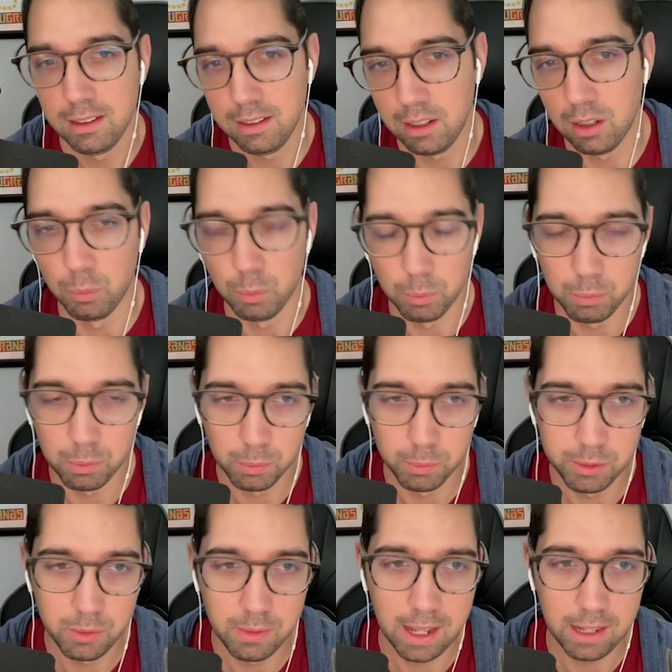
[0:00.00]
you know, we'll,
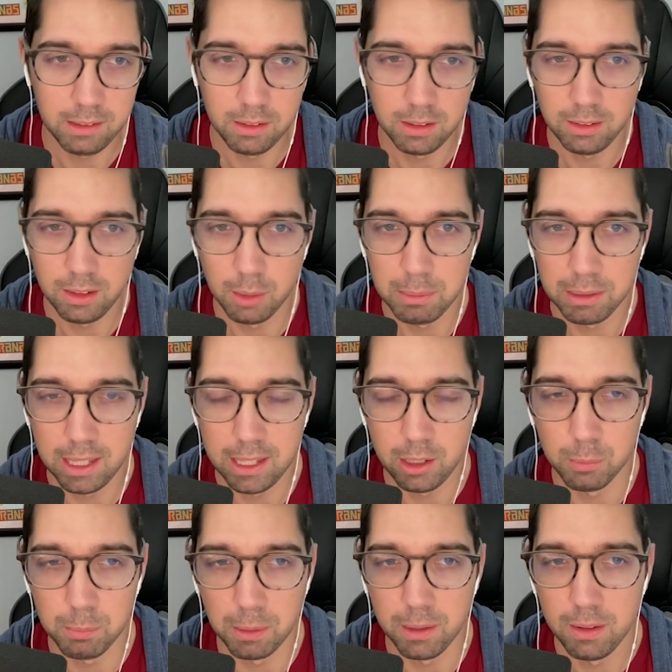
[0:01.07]
we'll do that a little bit
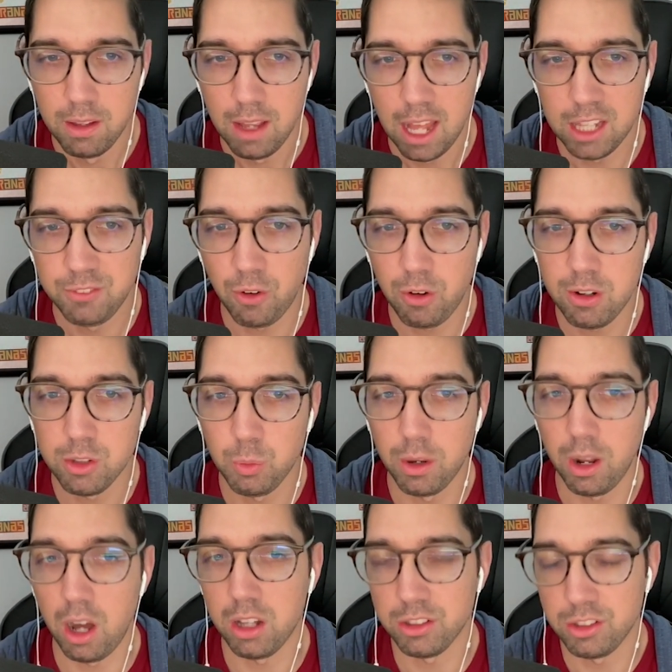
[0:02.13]
later. But as far as
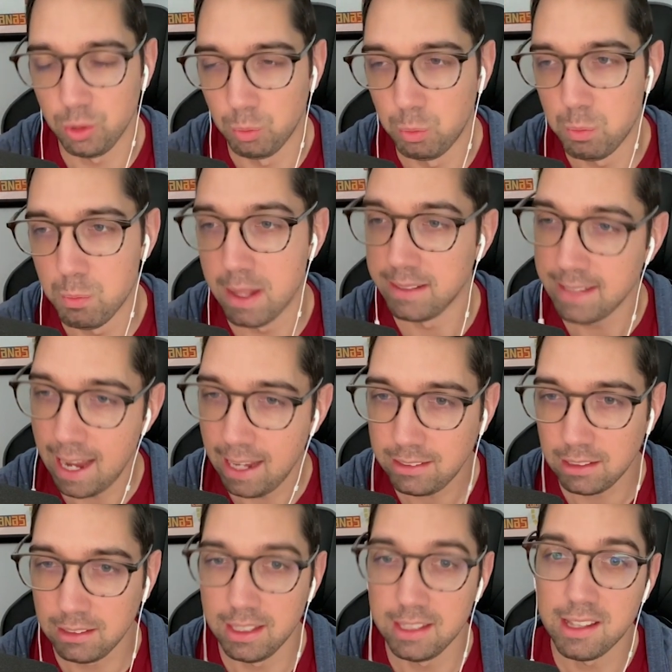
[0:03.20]
what Ansu meant
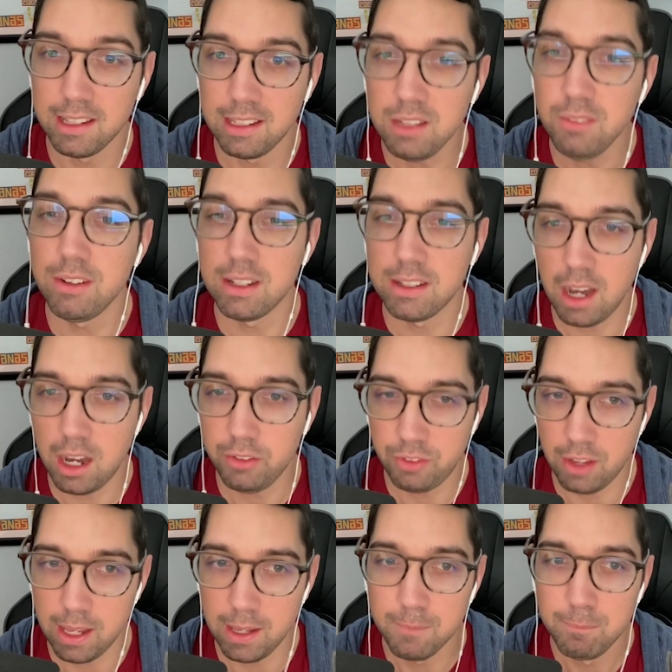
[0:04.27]
tactically, is that even
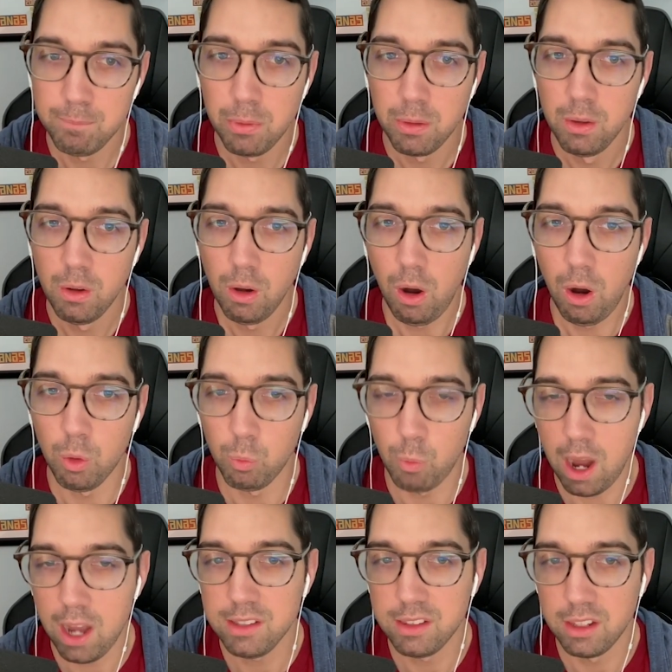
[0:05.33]
Getafe are
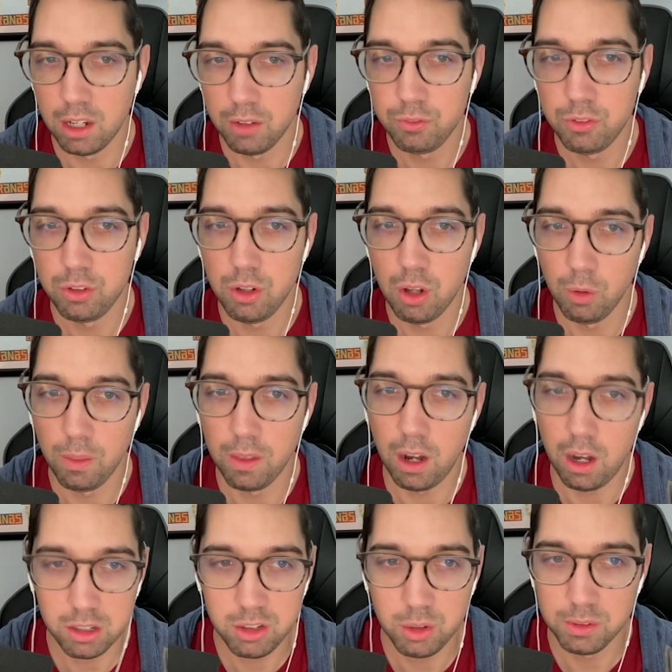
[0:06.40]
wise enough to know that
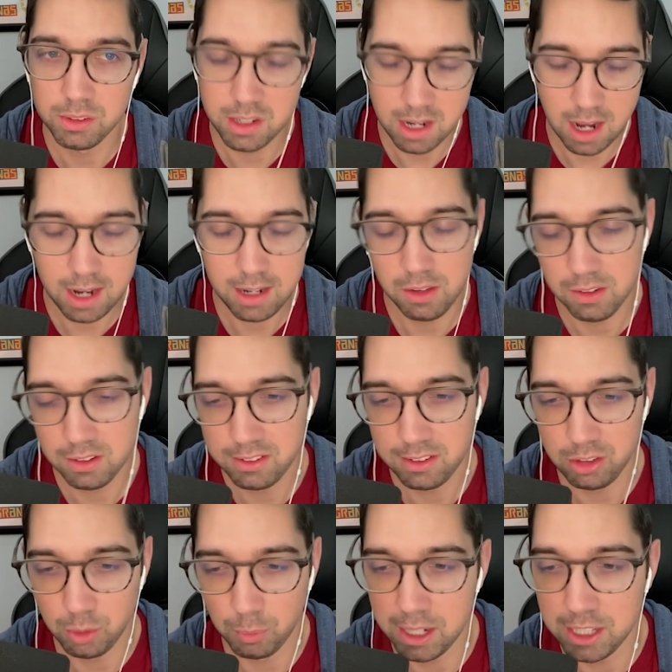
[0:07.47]
Ansu is the nine in this
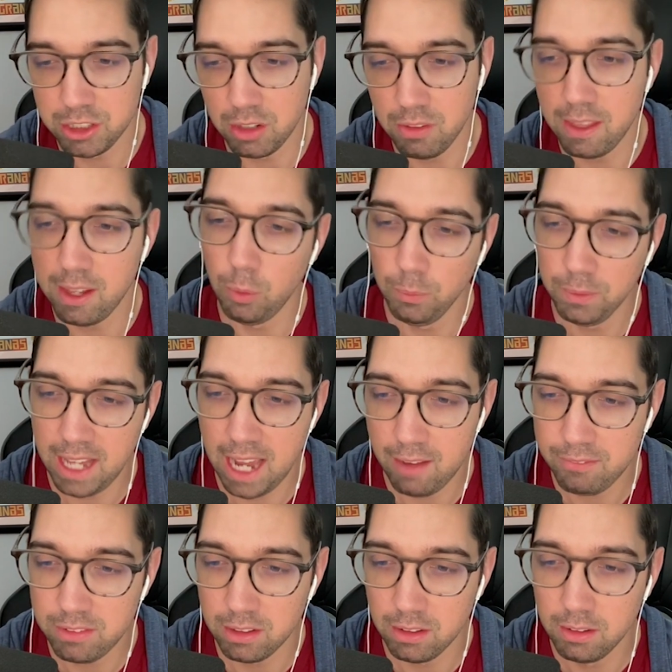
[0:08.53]
situation. They only
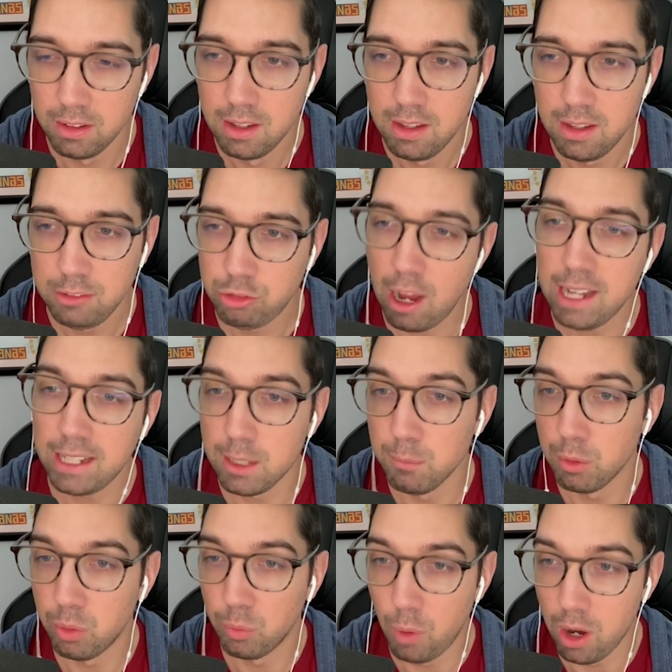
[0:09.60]
have to track him
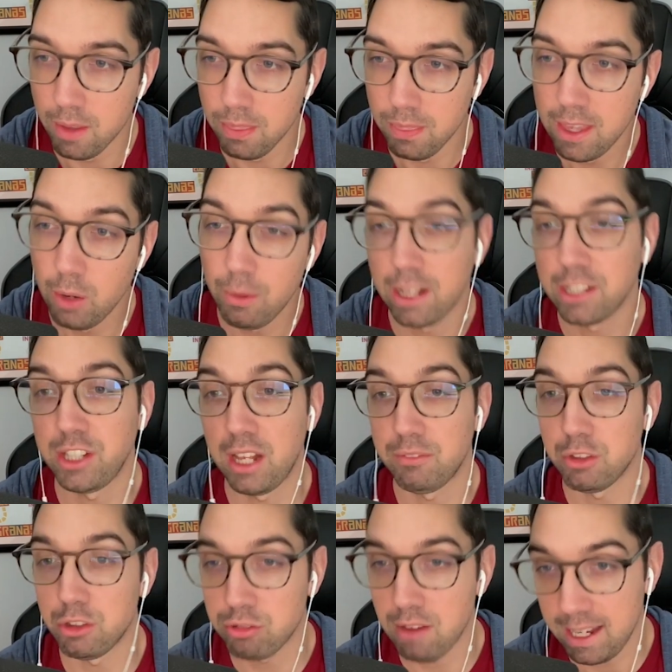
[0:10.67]
with one. They don't actually have
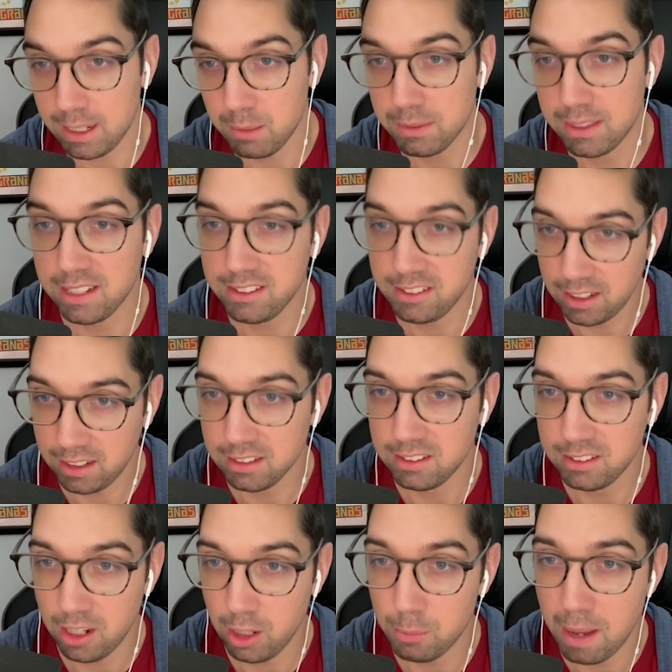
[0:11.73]
to track him with that second
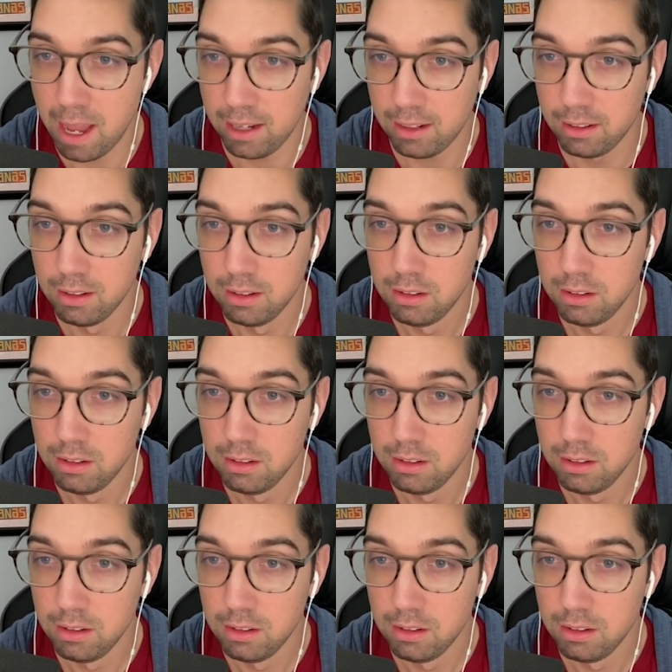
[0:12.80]
center back